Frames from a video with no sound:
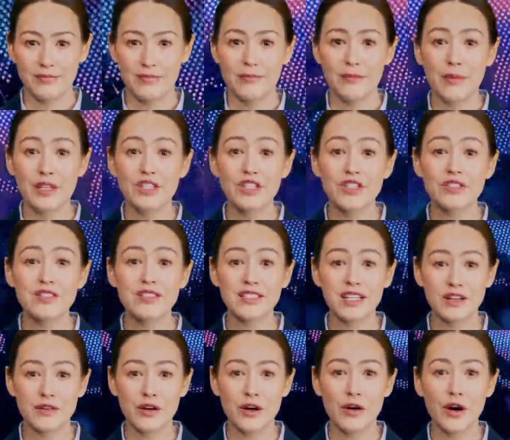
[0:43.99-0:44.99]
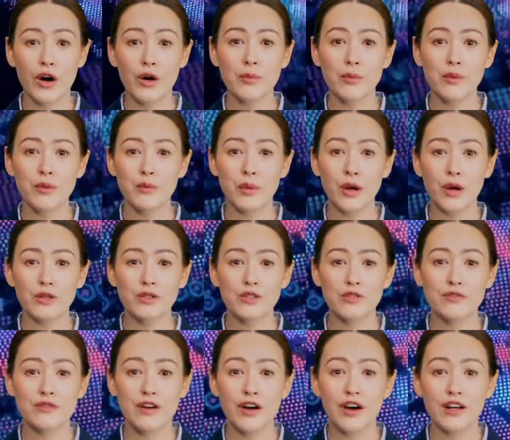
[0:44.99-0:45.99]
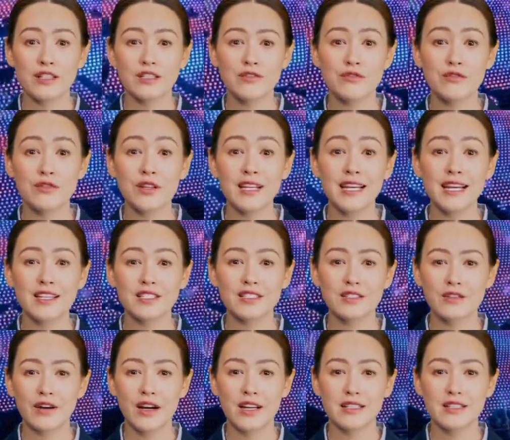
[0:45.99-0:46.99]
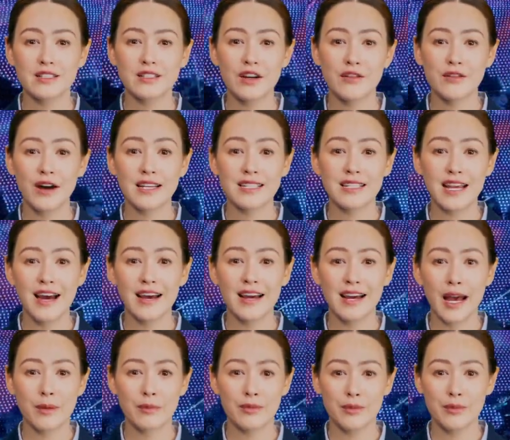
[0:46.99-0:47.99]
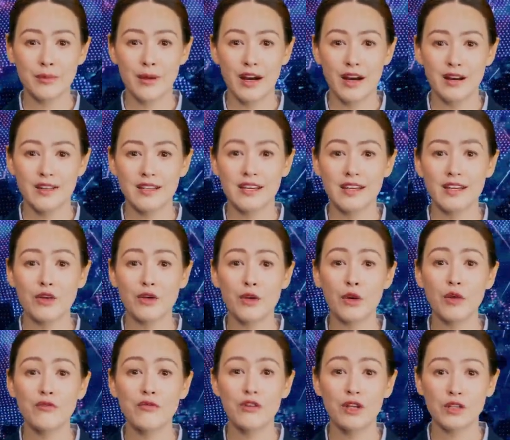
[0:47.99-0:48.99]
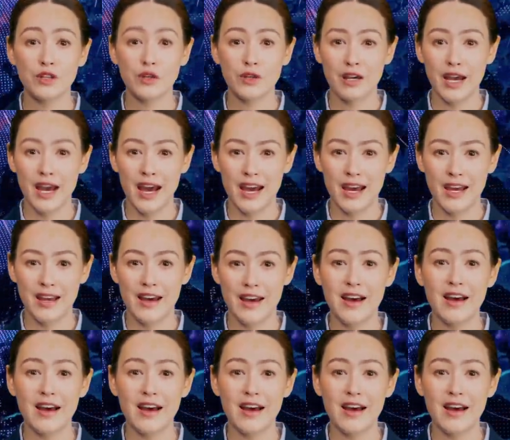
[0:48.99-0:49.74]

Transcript: Mission Zero opened world's first fully integrated direct air capture plant in Norfolk, UK,